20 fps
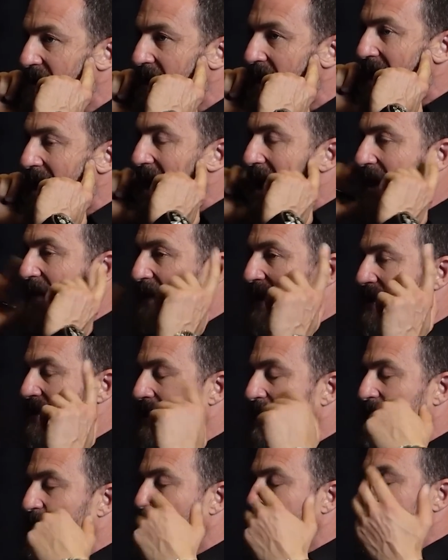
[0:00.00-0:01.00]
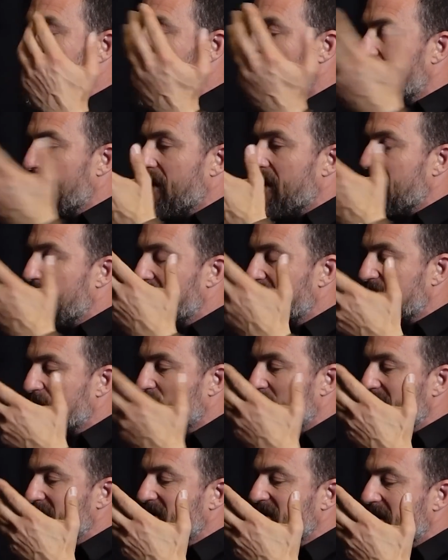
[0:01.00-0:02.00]
Yeah. And then you have what's called this
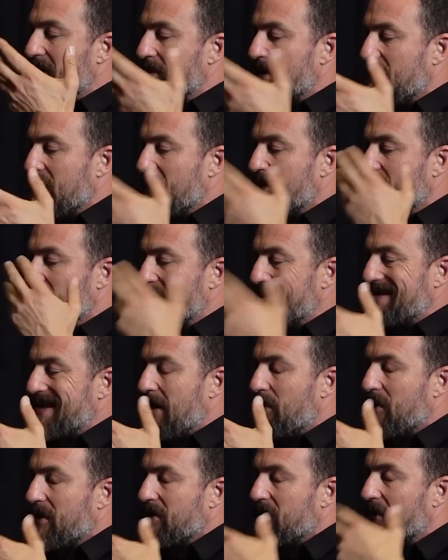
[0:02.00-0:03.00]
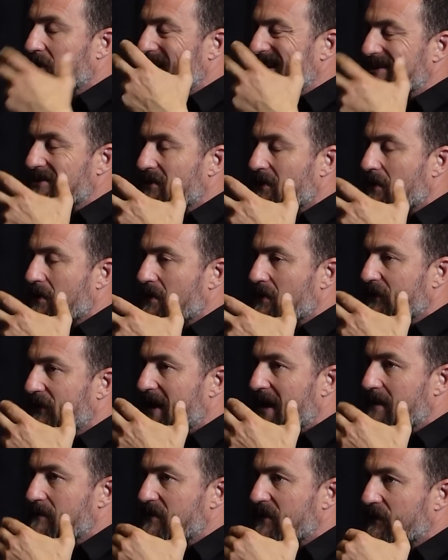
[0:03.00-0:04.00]
brainstem area that reads out what are called interaural
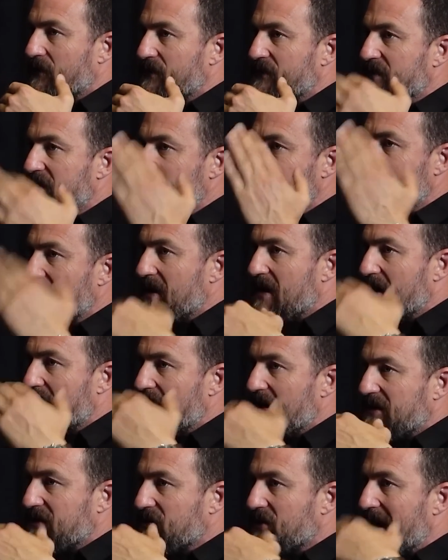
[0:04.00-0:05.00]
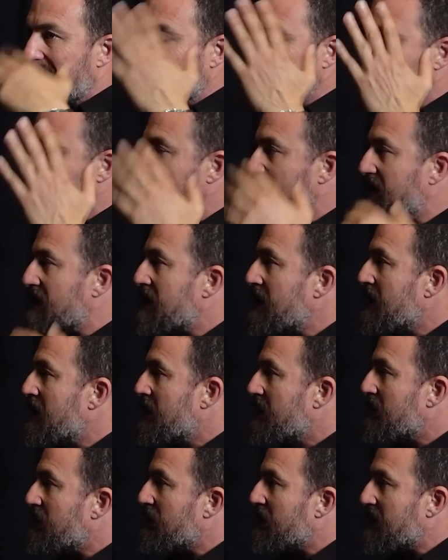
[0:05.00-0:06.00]
time differences, and then it extracts
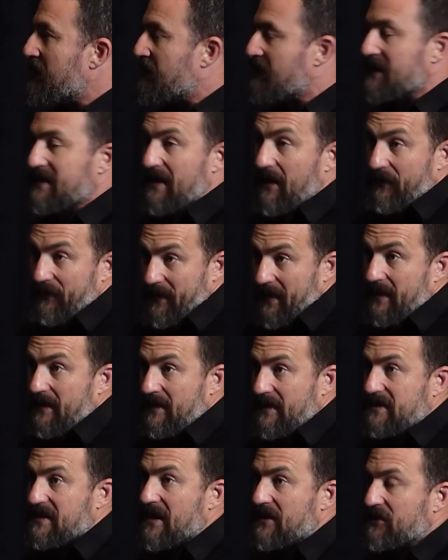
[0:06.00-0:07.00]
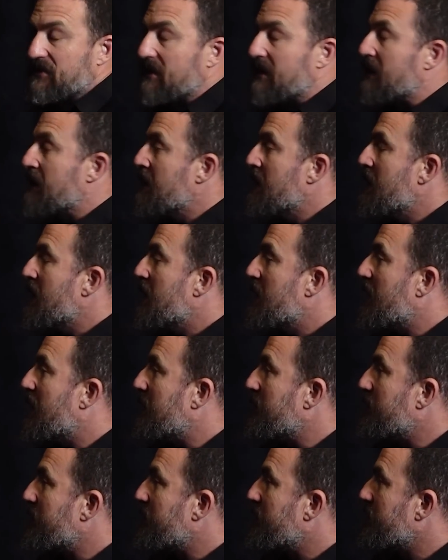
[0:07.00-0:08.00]
the delta, essentially. Turn it
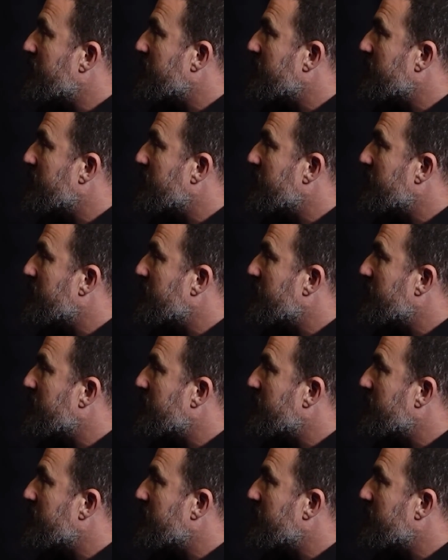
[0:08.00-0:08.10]
up.